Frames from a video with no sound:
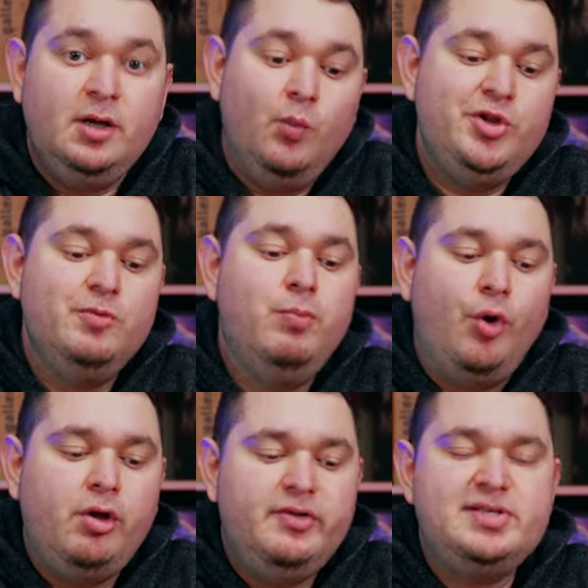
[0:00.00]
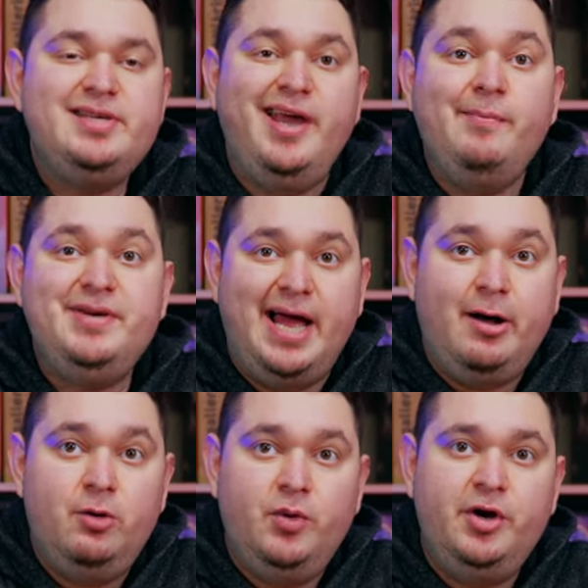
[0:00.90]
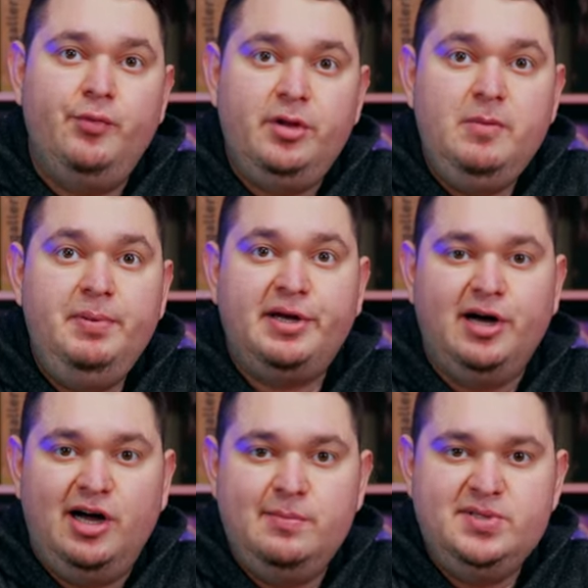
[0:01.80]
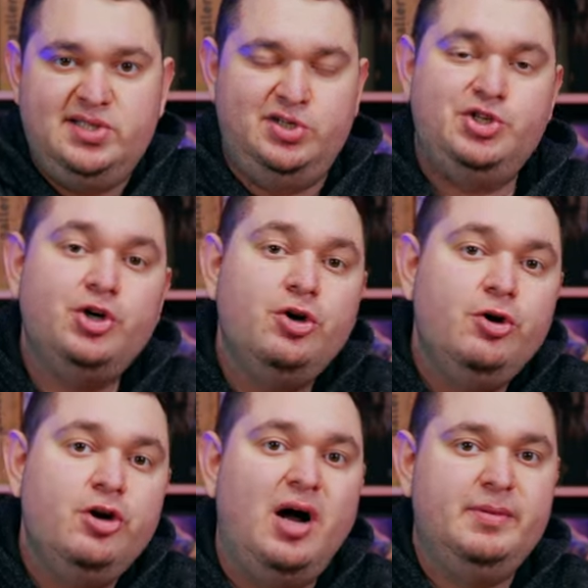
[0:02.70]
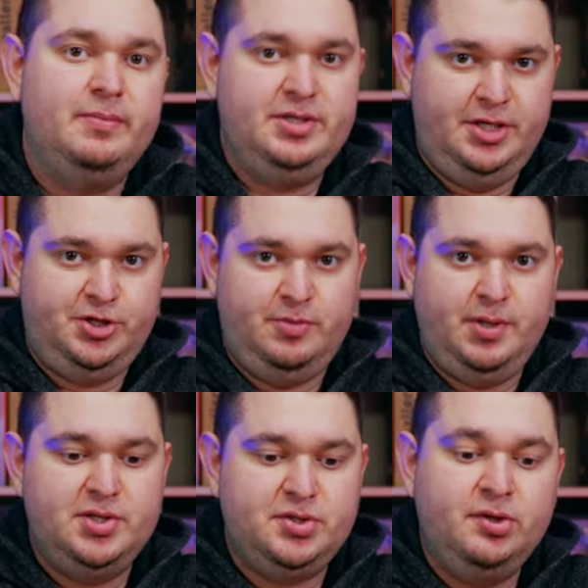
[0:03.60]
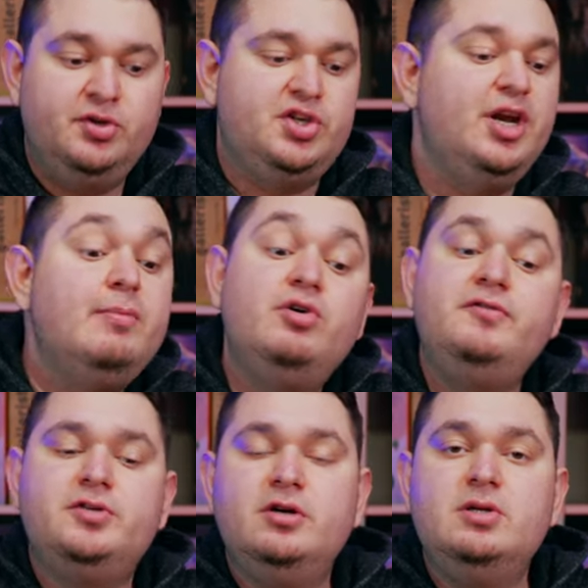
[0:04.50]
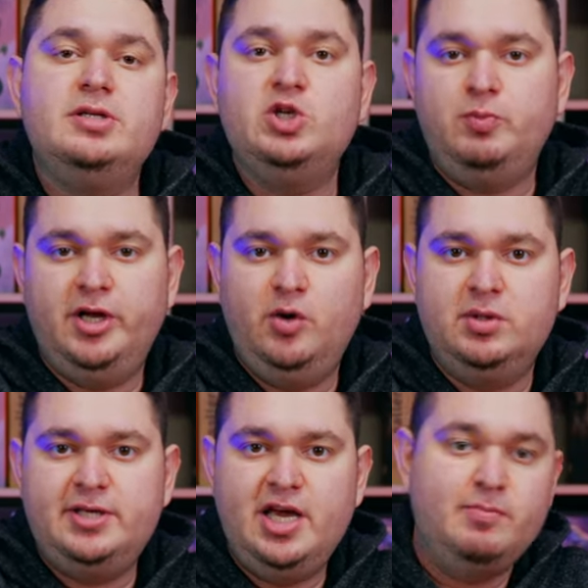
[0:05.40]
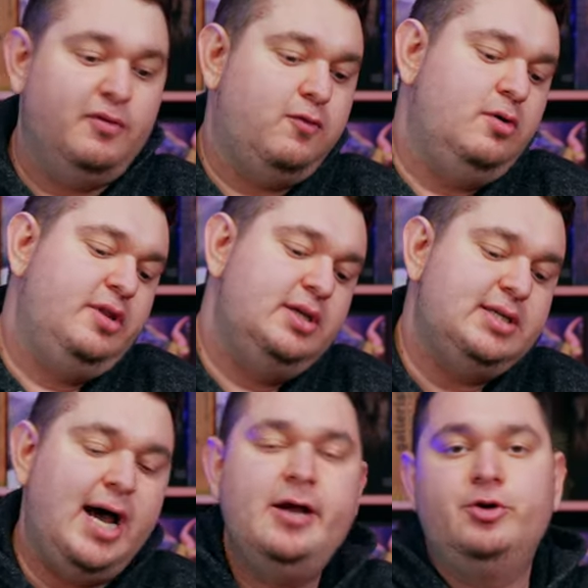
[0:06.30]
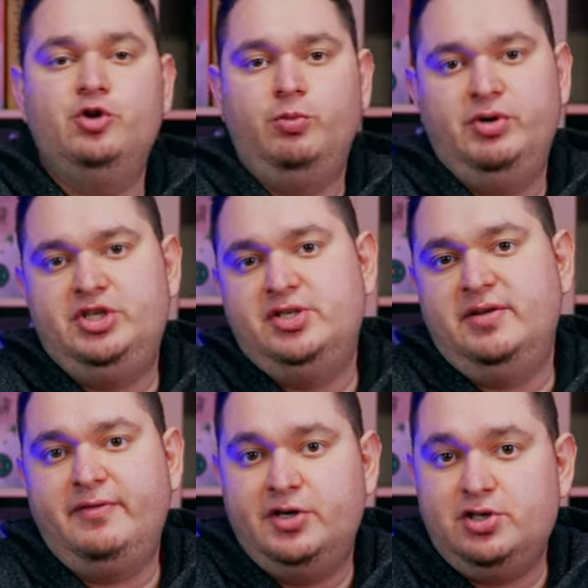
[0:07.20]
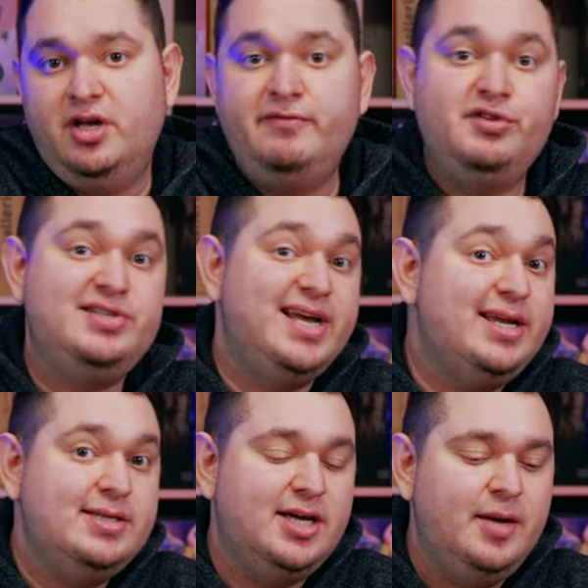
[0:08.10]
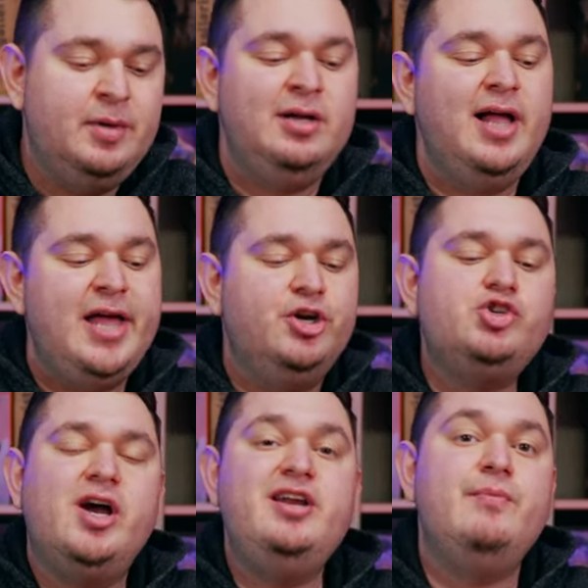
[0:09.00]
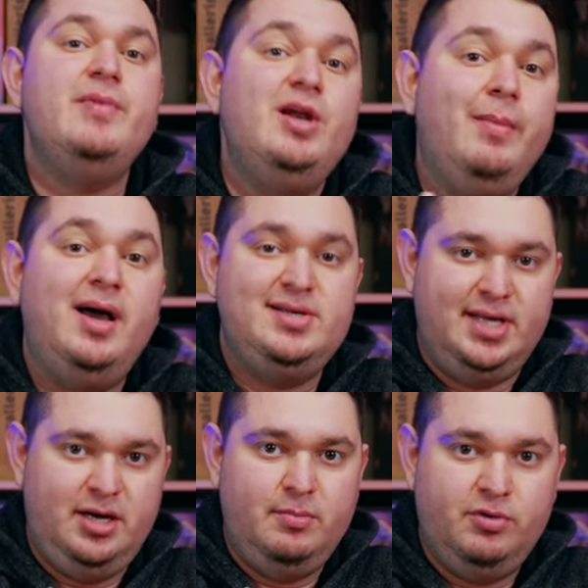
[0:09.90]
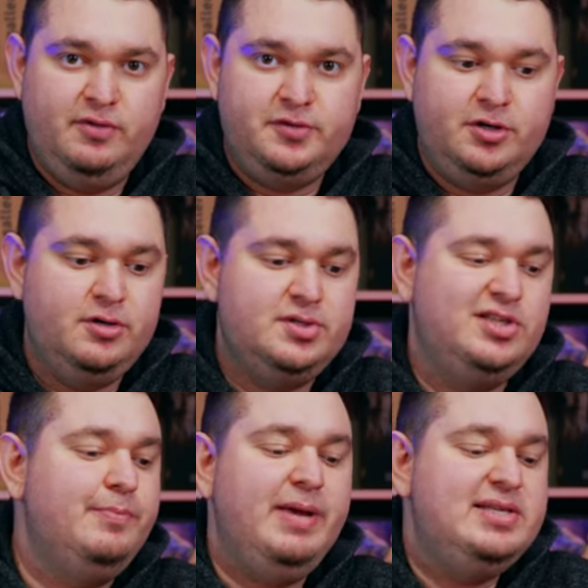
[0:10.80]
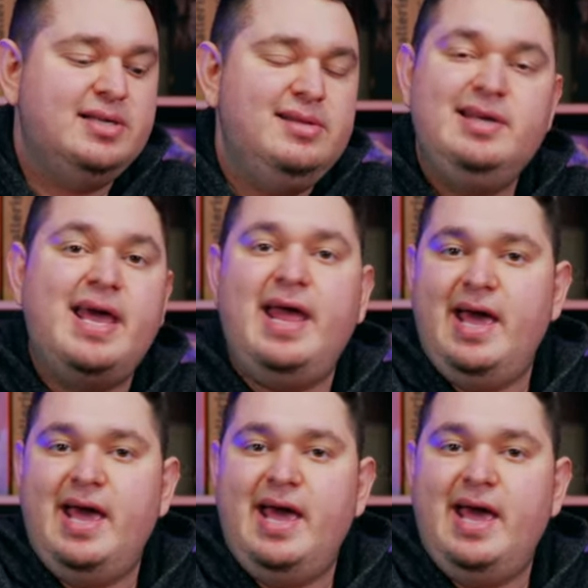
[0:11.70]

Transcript: When you boil this game down, what it really becomes is a turn optimization puzzle. There's a number of turns each player will take before the entire group reaches the finish line for the second time, and you're trying to minimize that number of turns to basically get